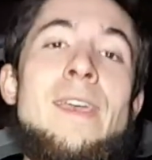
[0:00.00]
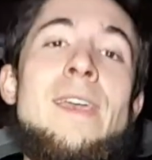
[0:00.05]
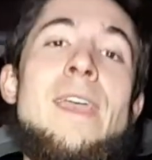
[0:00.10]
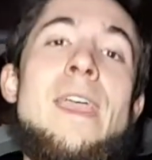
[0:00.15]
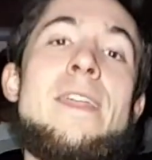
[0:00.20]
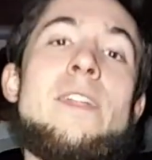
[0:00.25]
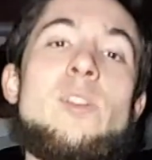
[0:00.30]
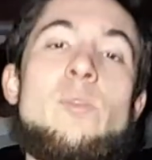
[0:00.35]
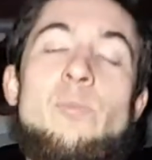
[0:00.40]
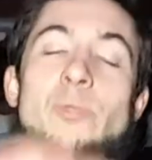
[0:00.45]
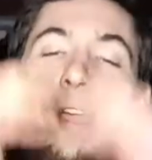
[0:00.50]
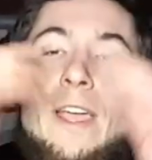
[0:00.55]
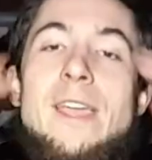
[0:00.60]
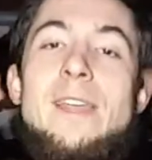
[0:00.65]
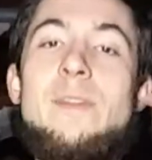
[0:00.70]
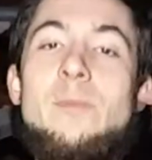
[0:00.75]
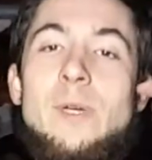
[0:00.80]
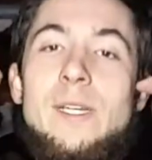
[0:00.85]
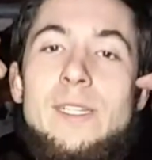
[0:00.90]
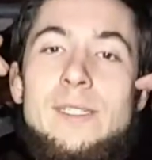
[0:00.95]
In your
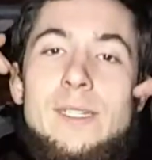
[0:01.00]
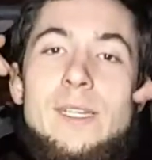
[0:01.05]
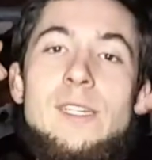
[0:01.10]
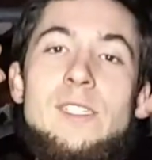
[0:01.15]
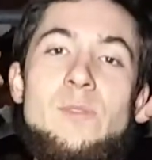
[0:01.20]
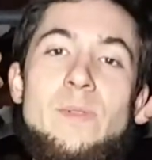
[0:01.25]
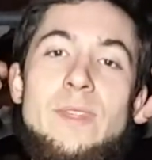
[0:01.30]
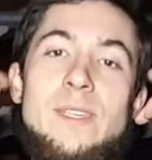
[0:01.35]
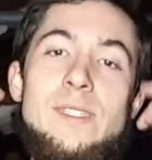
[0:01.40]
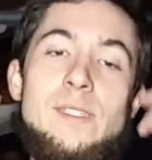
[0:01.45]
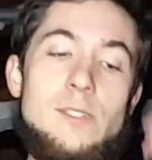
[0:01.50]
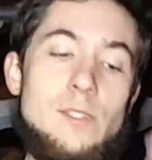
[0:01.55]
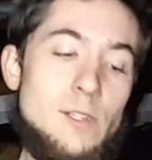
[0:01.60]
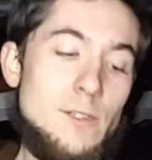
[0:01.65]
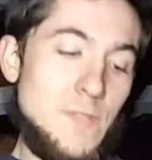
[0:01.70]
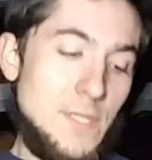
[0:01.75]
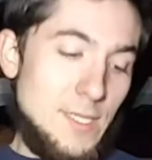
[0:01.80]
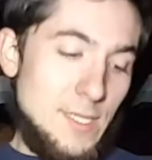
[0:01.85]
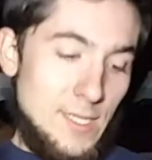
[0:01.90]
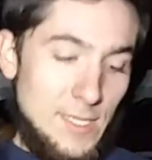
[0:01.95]
brain, what it does with these
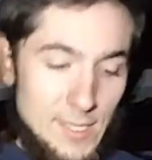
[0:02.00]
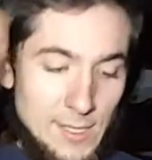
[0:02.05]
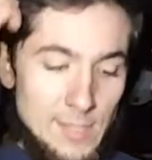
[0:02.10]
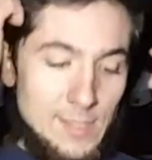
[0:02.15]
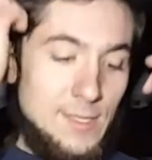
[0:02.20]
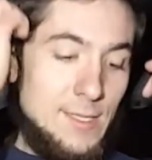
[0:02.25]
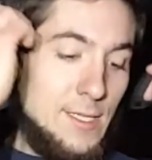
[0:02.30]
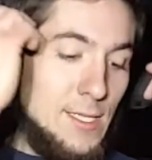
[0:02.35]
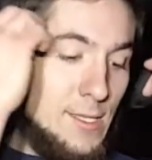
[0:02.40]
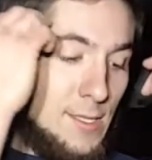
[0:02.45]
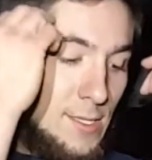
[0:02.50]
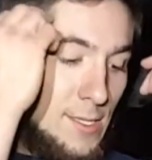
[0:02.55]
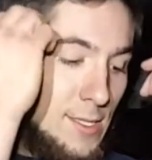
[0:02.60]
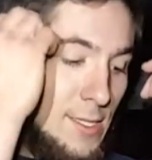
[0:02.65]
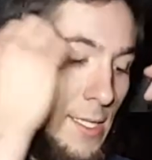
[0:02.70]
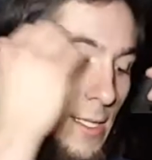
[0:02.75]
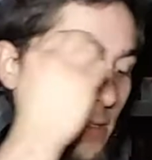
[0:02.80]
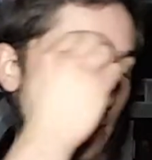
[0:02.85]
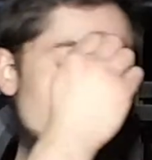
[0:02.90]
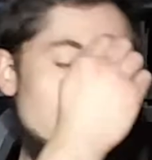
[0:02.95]
nerves is it sends these
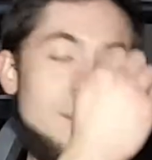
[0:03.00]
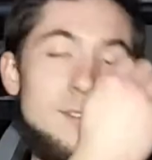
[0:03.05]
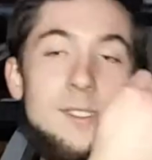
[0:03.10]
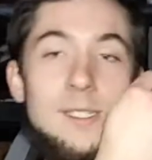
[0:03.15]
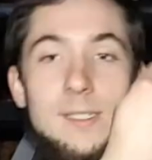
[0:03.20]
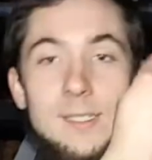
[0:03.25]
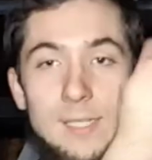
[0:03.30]
signals,